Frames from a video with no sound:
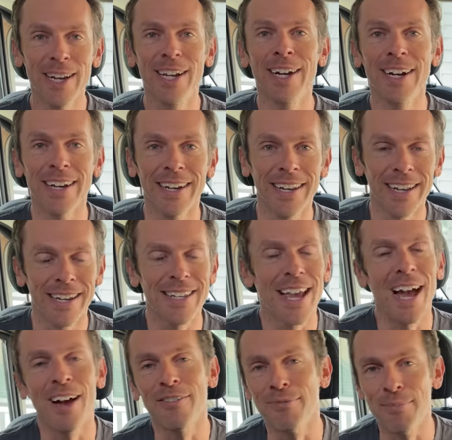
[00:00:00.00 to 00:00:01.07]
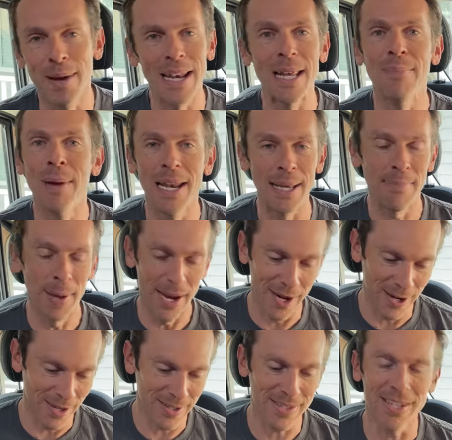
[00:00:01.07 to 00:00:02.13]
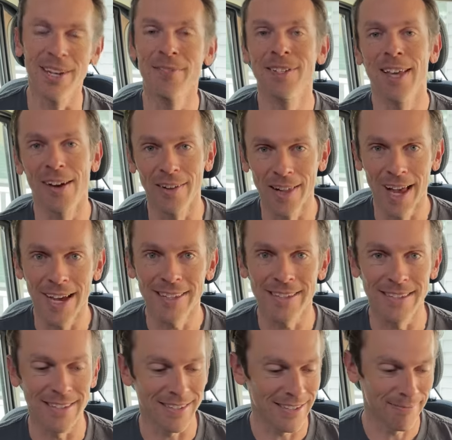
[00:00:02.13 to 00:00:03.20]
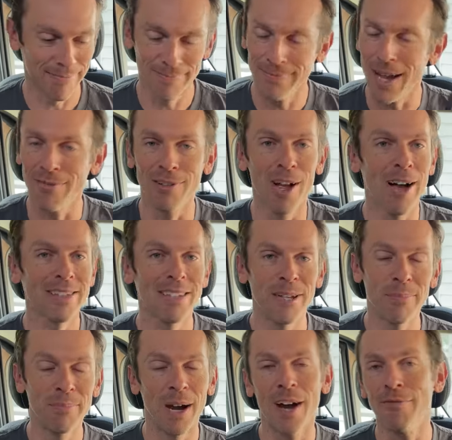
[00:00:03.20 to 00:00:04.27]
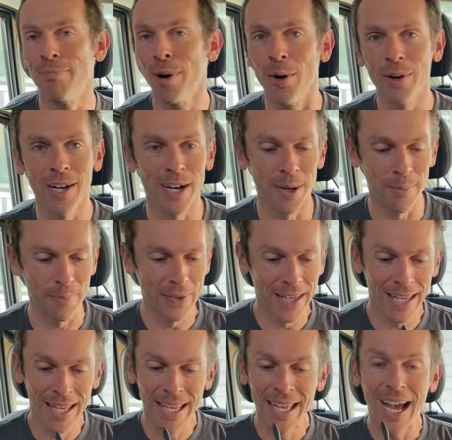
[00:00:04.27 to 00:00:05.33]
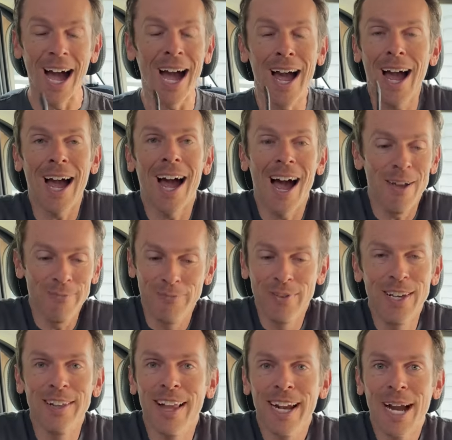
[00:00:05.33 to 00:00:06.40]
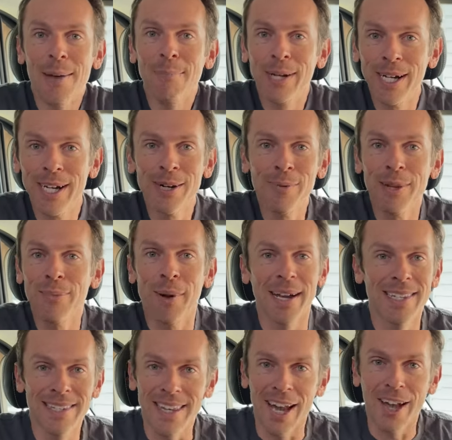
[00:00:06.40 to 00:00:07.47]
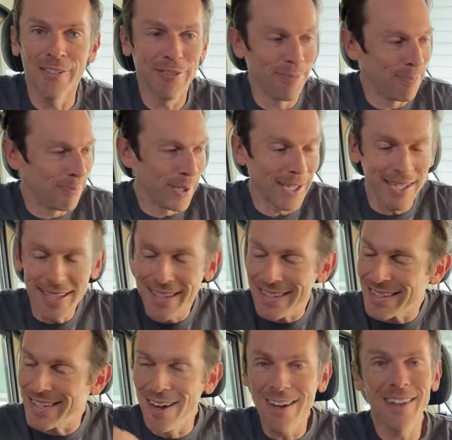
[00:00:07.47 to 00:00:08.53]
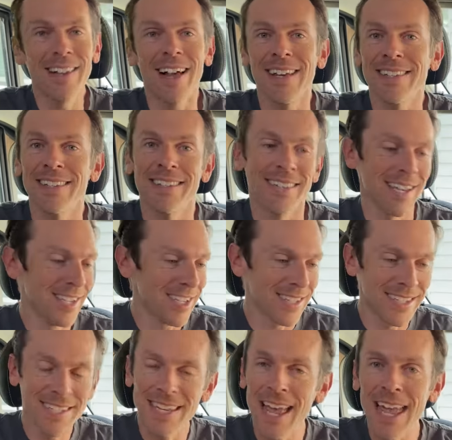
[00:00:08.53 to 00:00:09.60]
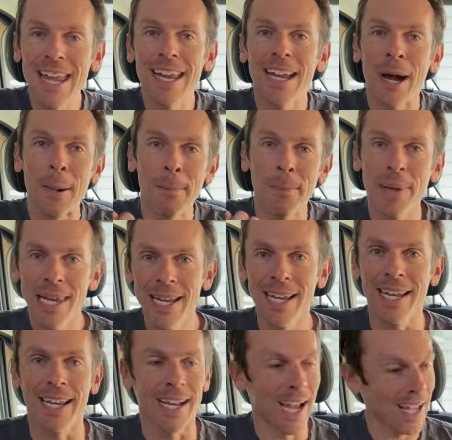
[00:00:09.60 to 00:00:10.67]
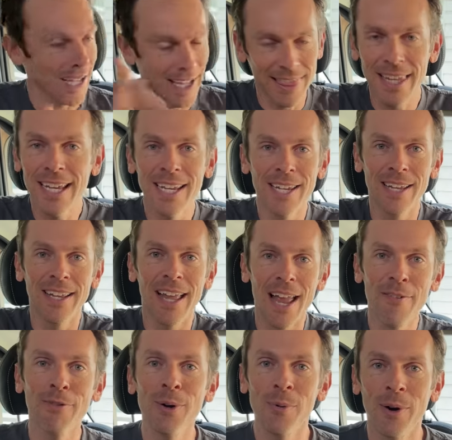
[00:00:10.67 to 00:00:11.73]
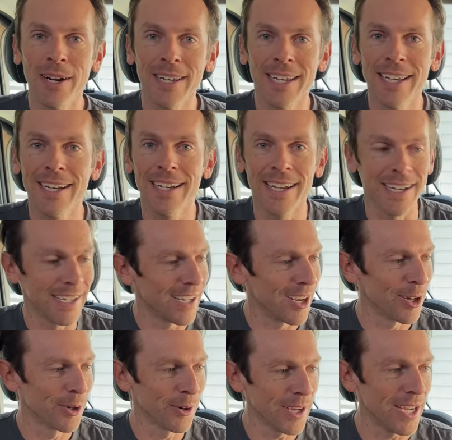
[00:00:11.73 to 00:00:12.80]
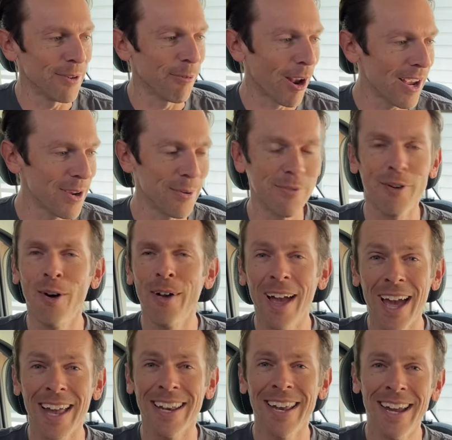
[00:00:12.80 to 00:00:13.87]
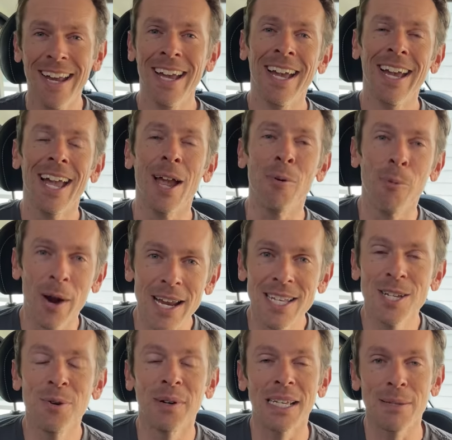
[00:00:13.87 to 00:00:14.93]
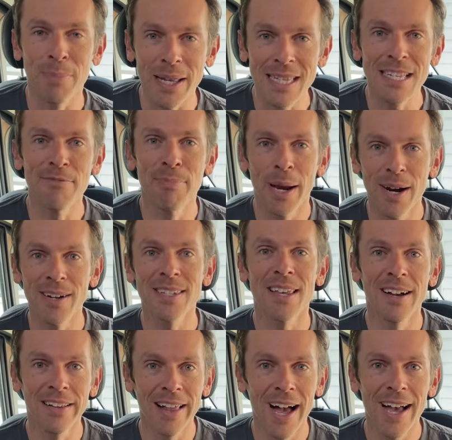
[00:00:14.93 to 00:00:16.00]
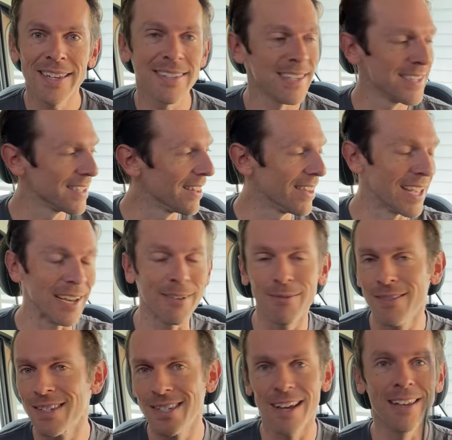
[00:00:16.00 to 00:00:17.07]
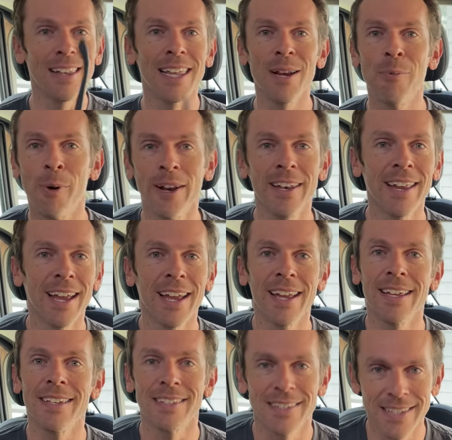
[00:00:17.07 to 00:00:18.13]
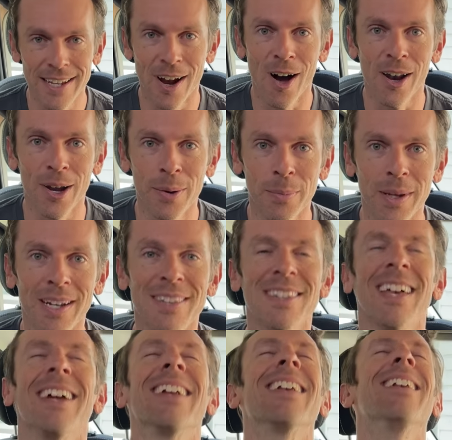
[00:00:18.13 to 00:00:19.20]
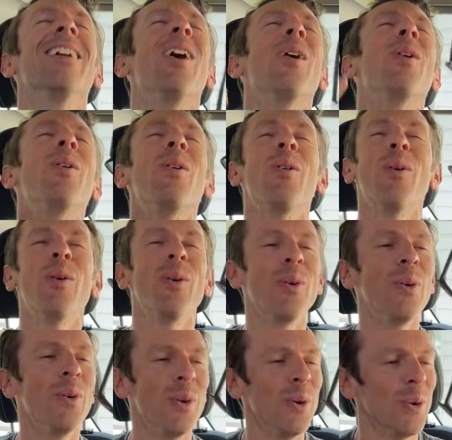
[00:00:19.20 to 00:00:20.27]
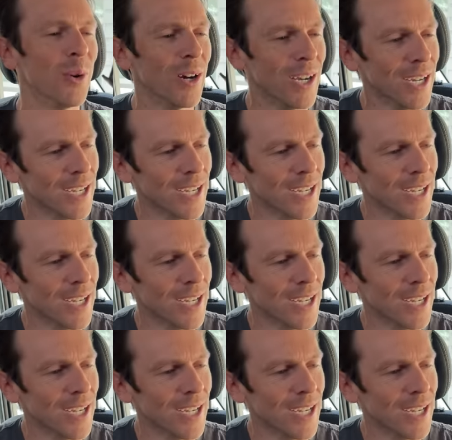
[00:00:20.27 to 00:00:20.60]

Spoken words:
good to have many, many pairs of sunglasses. I've lost them. I've broken them. I feel like I'm good with my stuff, but sunglasses, they just take a beating. I think everyone can agree, right? We've all had a way too expensive pair of sunglasses, and then suddenly one day you sit on them and it's like, no.